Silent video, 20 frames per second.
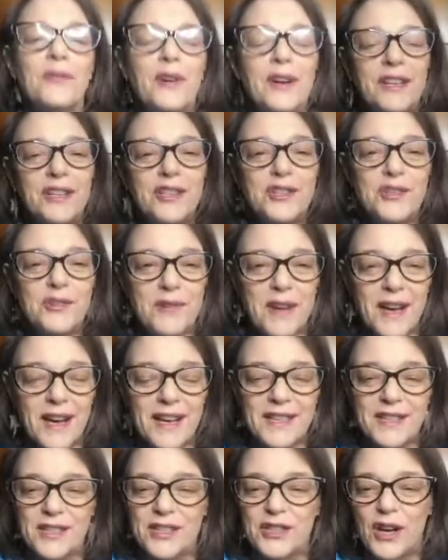What did you
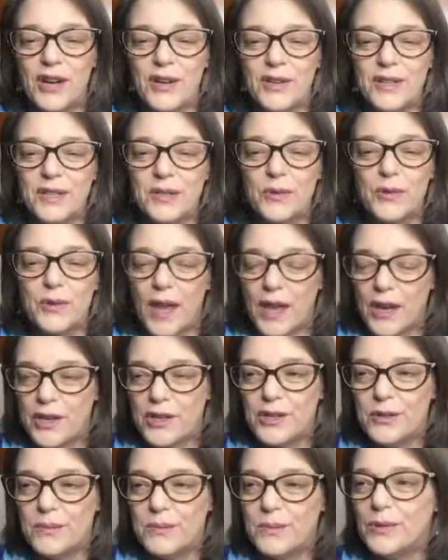guys notice with that
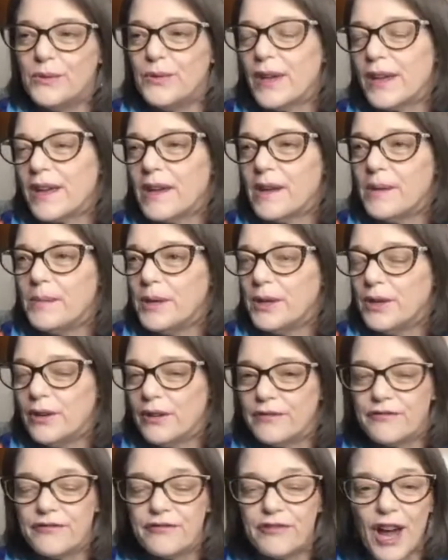new moon that came in
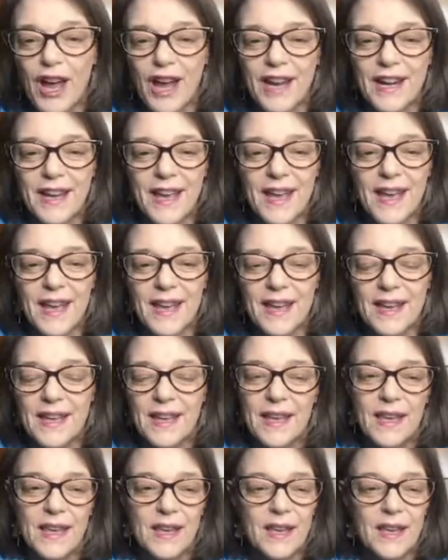on Friday